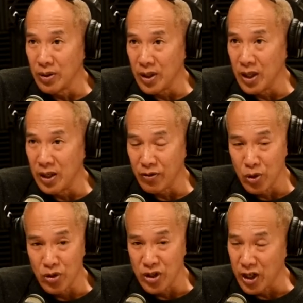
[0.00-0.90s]
Absolutely. And of
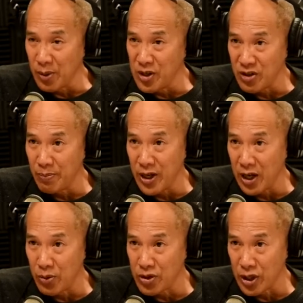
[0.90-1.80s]
course, there are going to be some
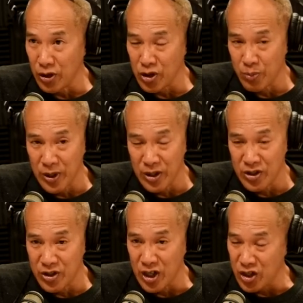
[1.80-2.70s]
bad results, but
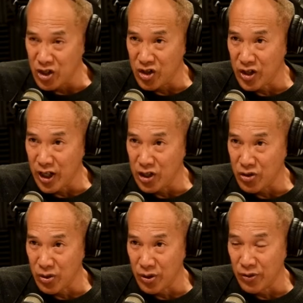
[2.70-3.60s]
such is the
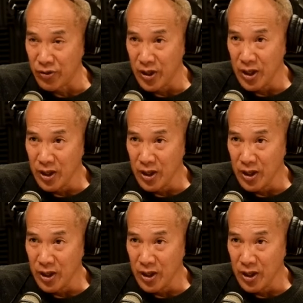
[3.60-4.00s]
nature of